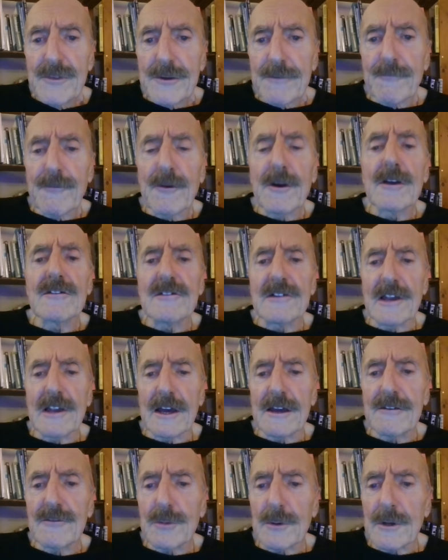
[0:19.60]
The first
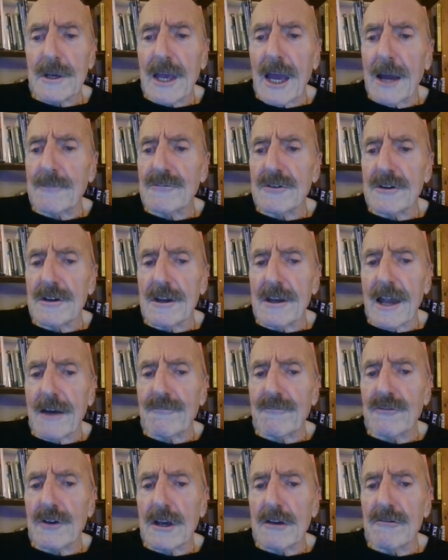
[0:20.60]
slaves were captured in
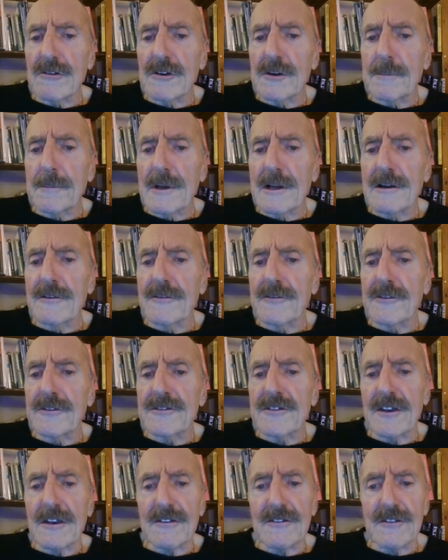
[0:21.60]
Africa in the middle of the
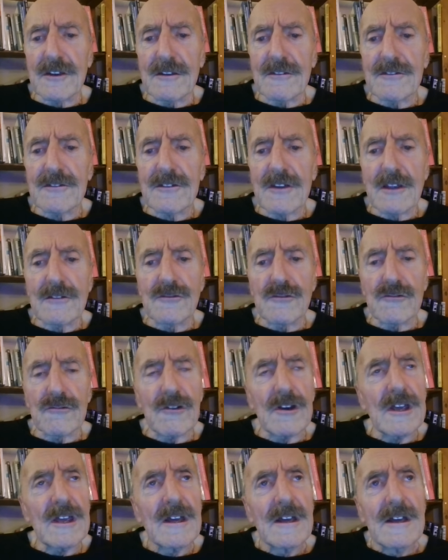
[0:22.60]
16th
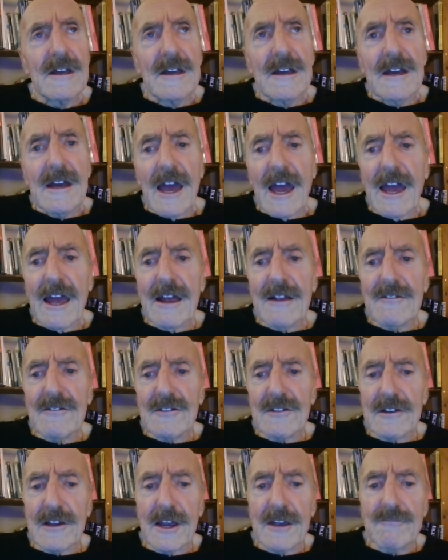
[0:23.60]
century, and
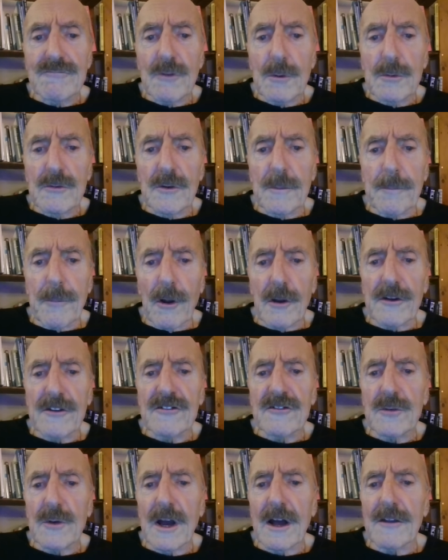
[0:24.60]
slavery was
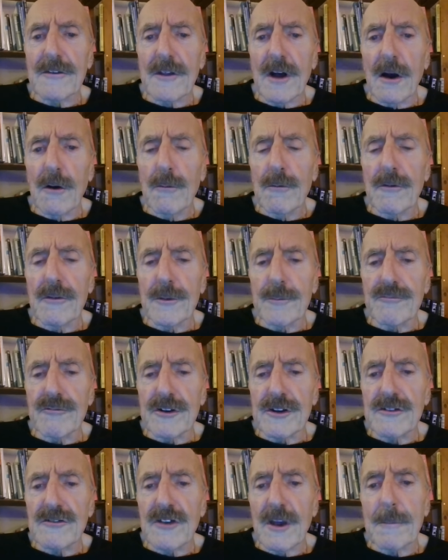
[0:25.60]
abolished throughout the whole of the
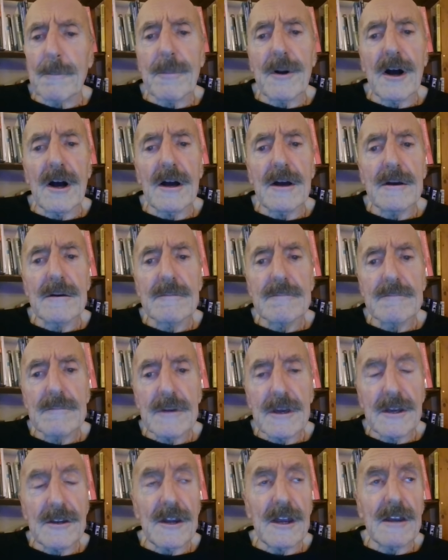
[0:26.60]
British Empire
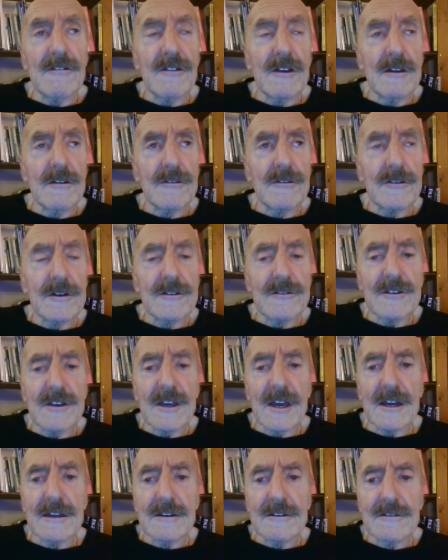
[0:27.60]
in
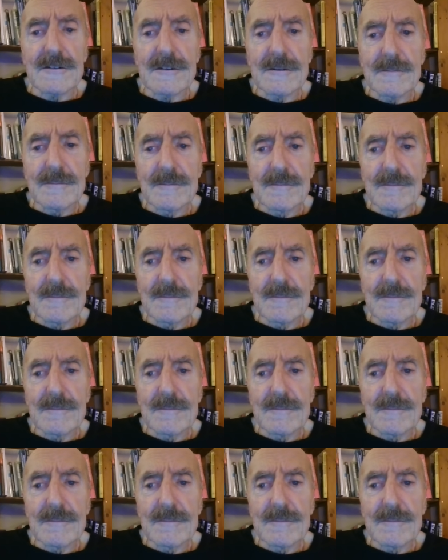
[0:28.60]
1838.